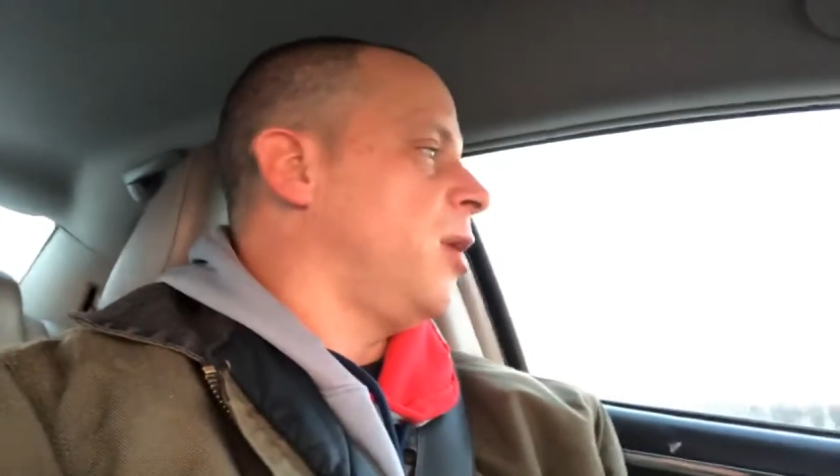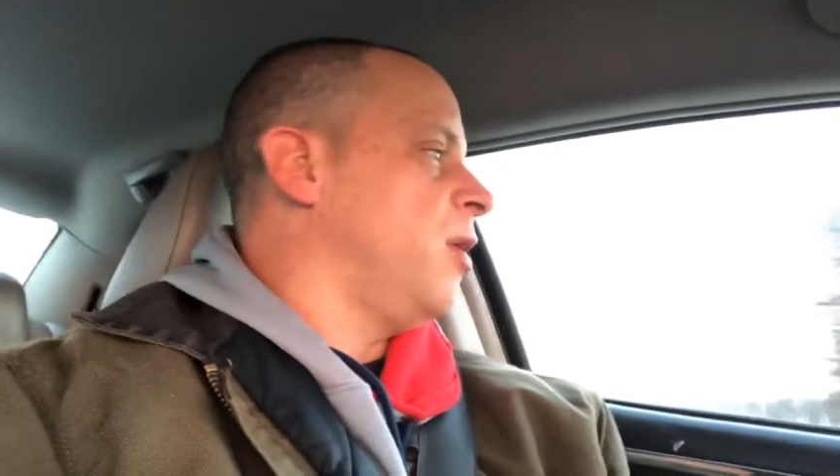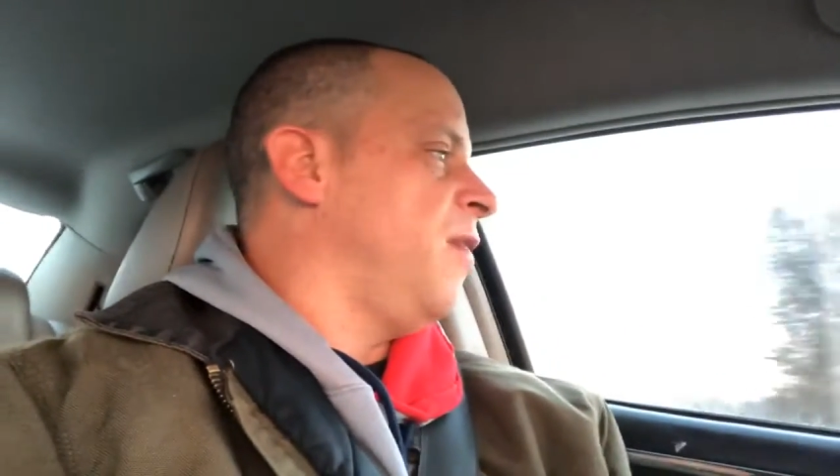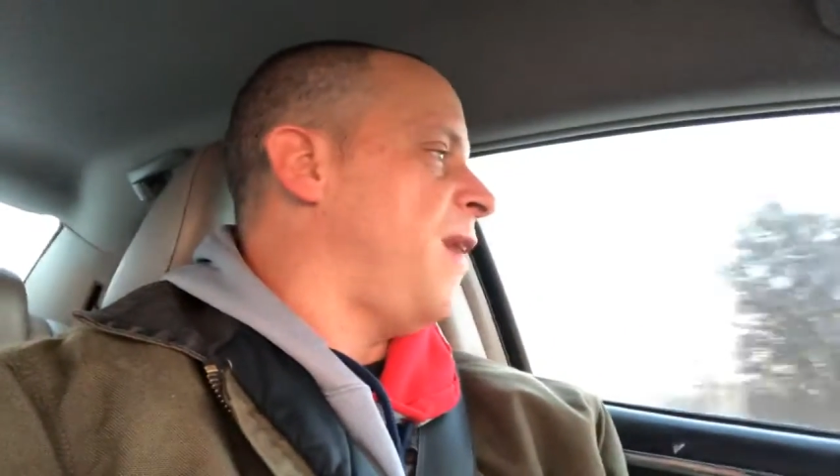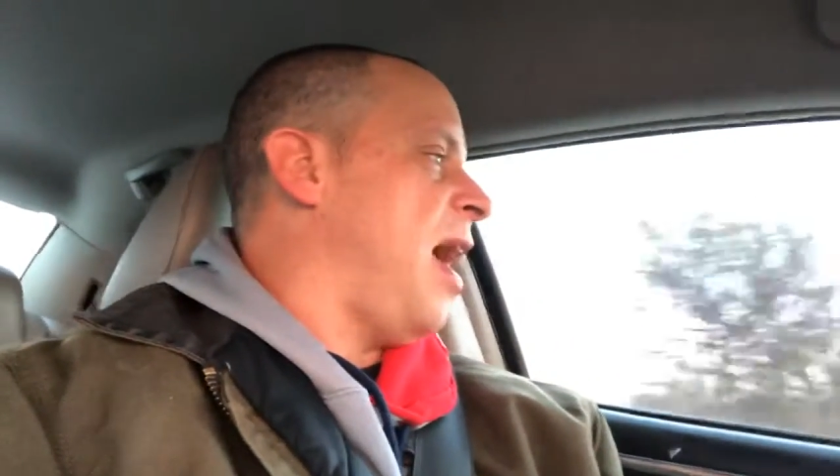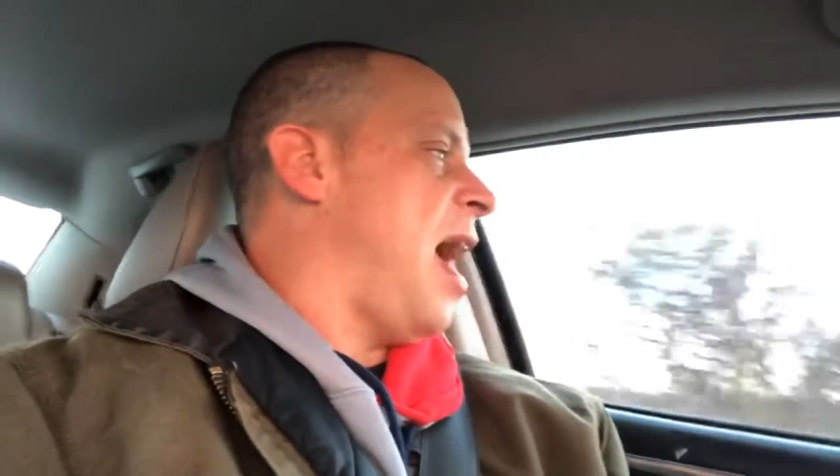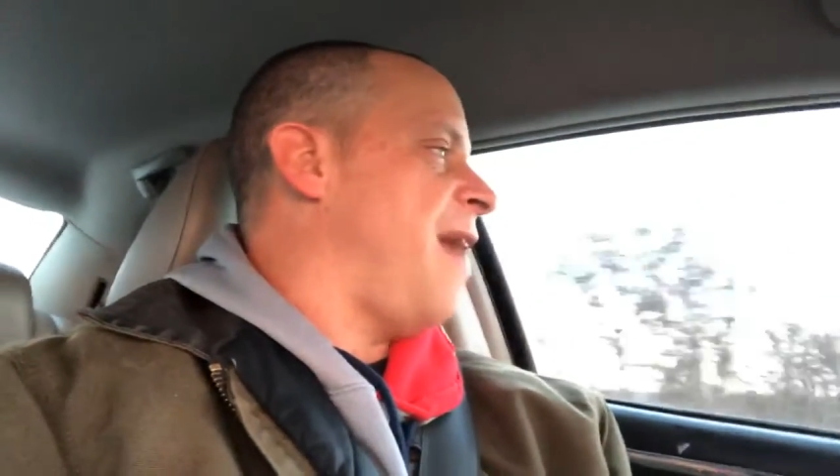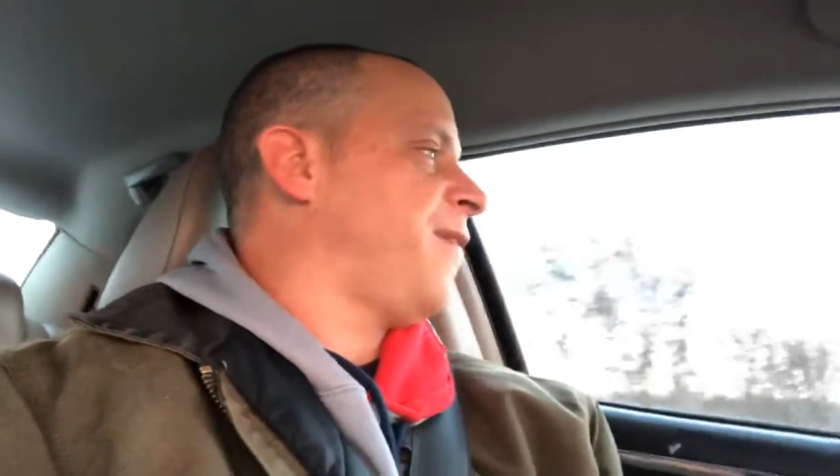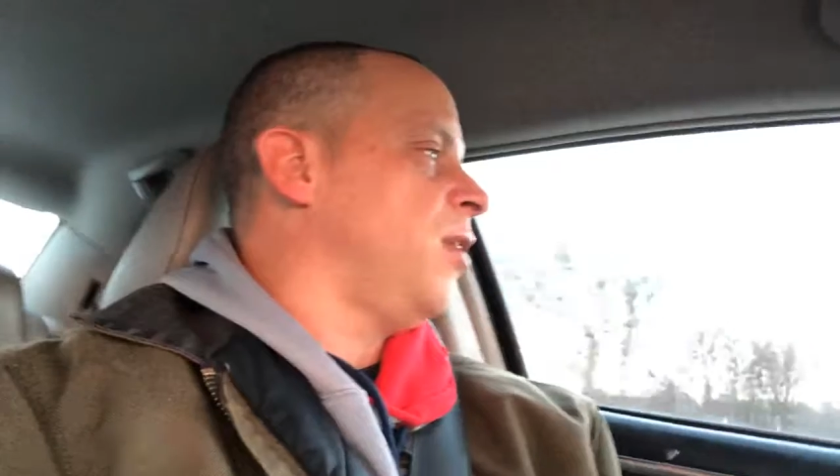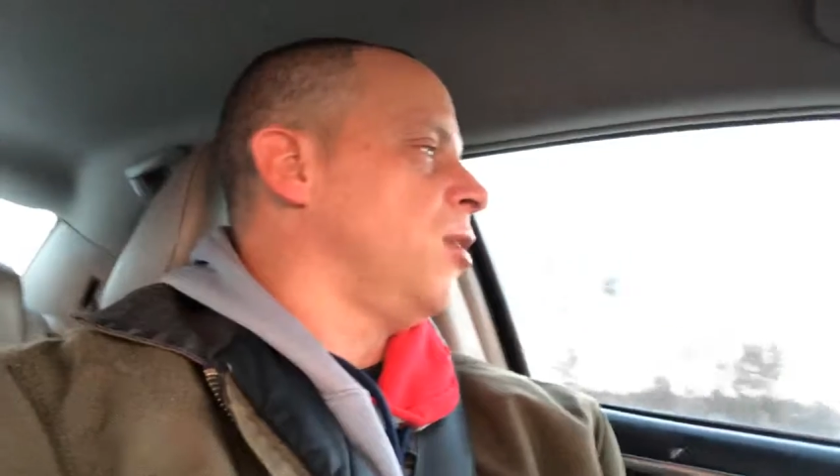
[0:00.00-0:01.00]
If I
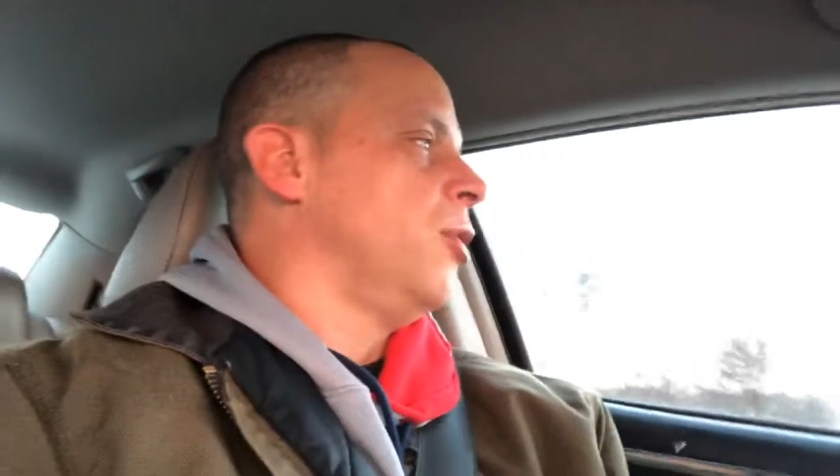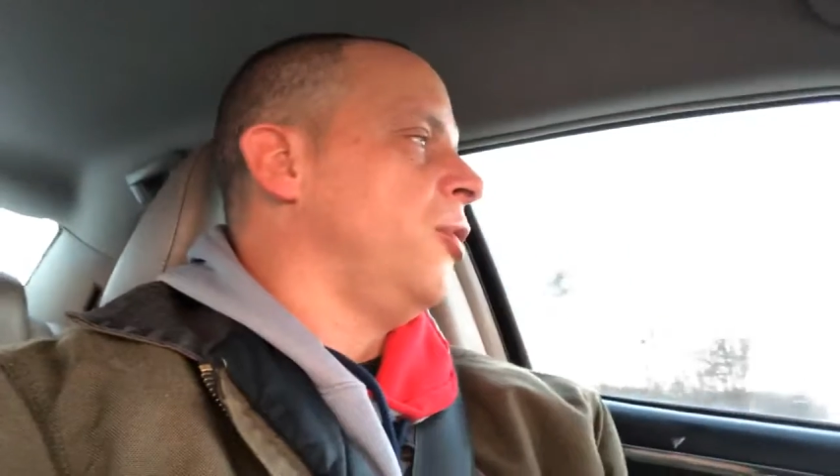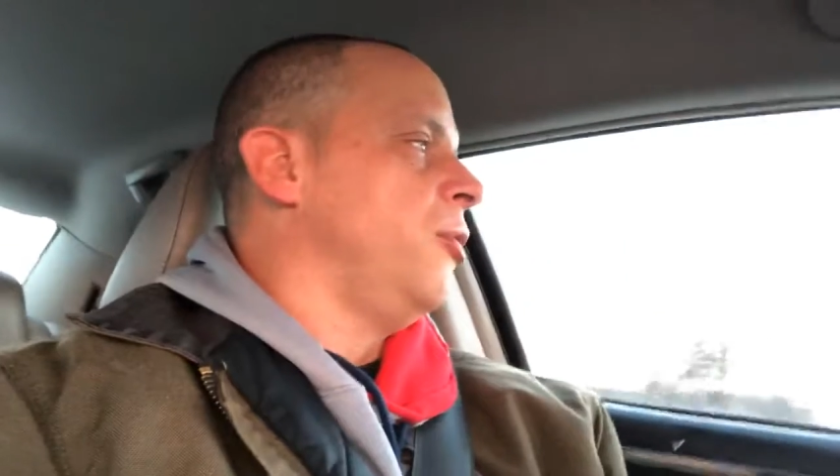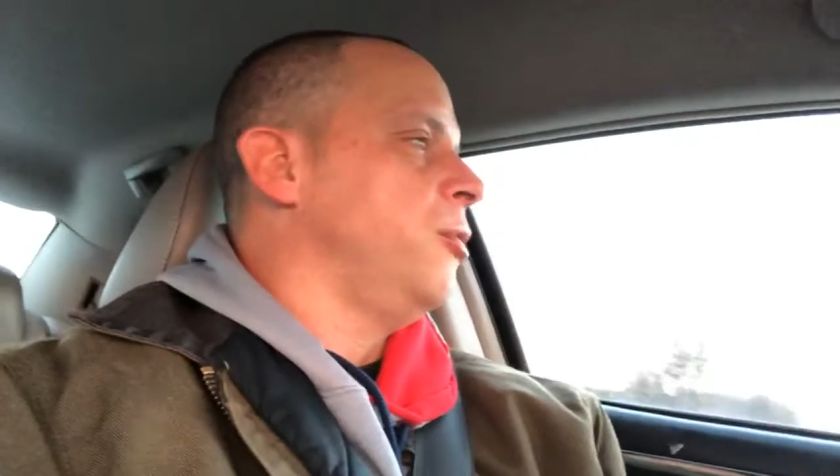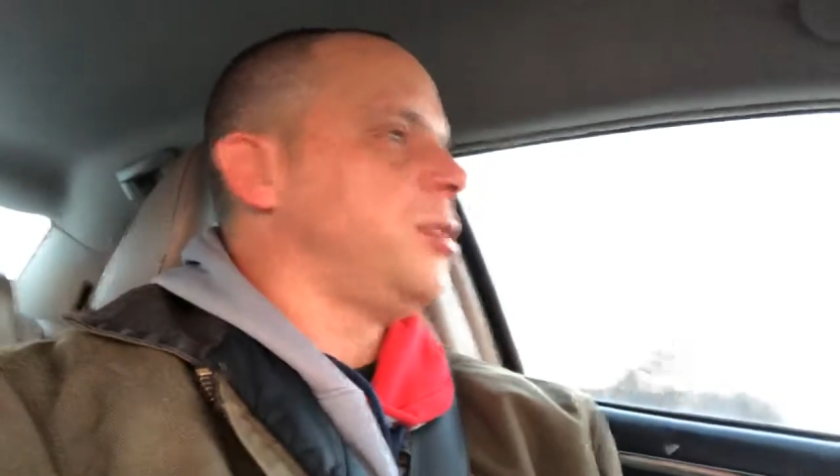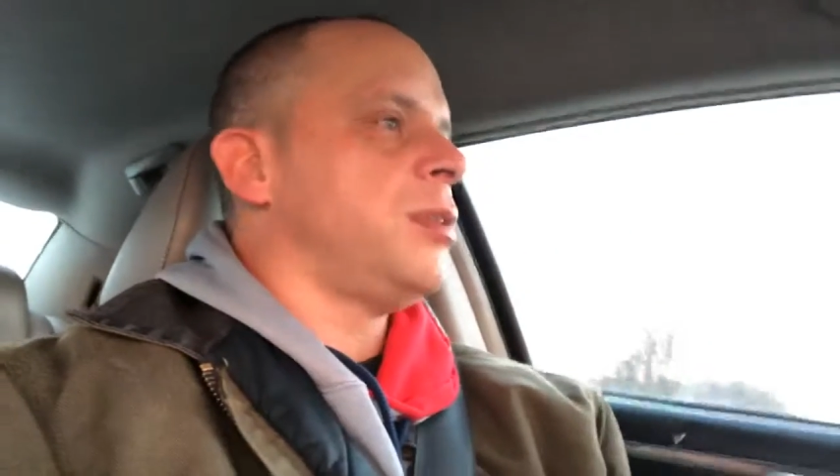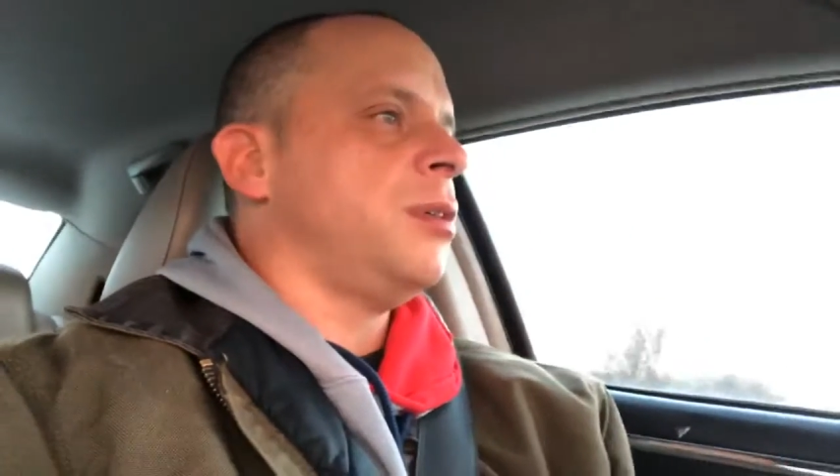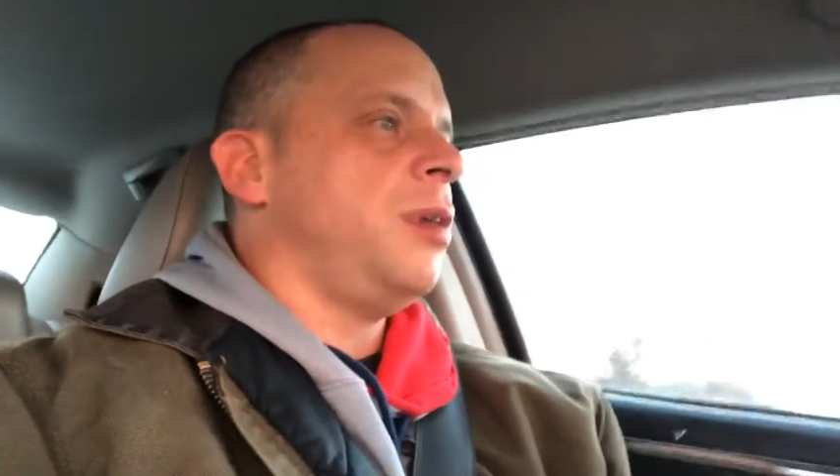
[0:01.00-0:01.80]
have to lose